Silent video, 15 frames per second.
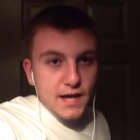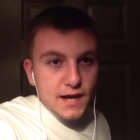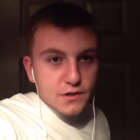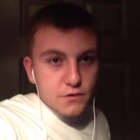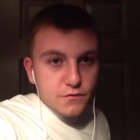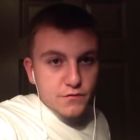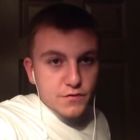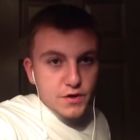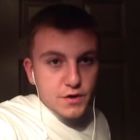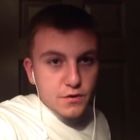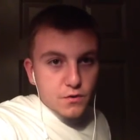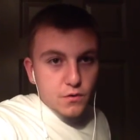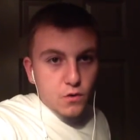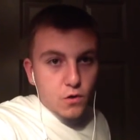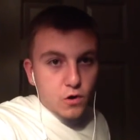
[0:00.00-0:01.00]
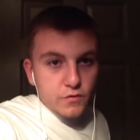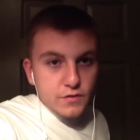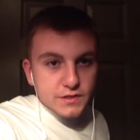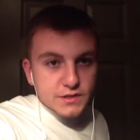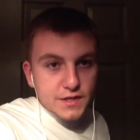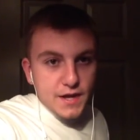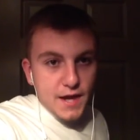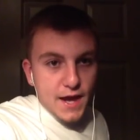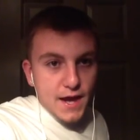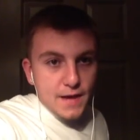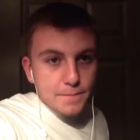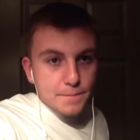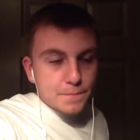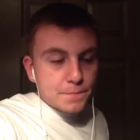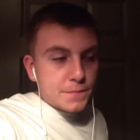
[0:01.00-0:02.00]
How do you feel? All this and
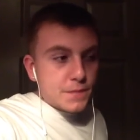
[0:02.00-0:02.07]
that.